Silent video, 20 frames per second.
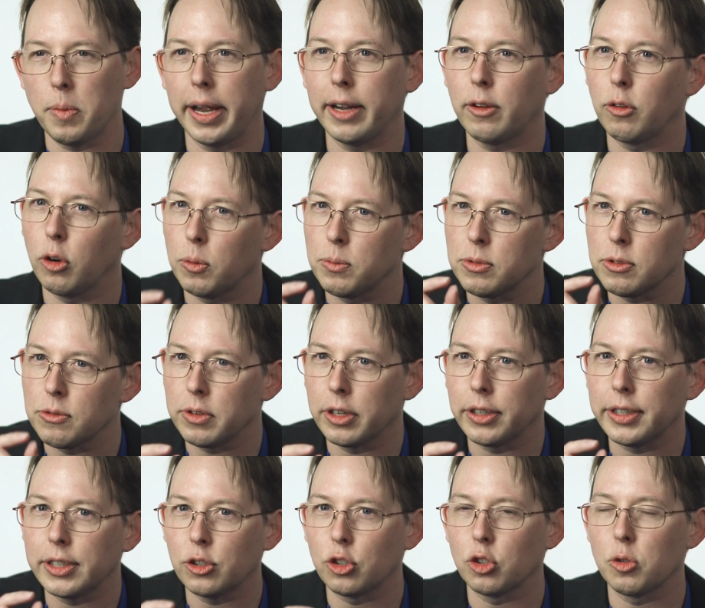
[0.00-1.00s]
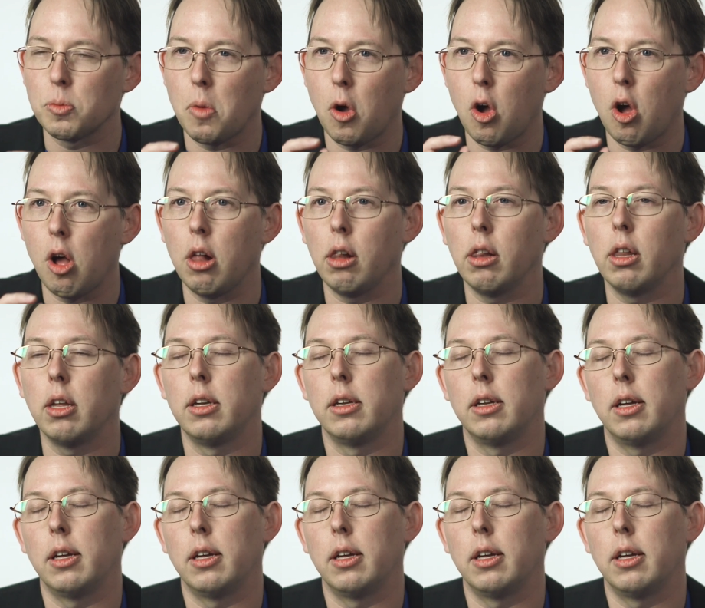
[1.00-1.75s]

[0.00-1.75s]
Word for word: microbes or very small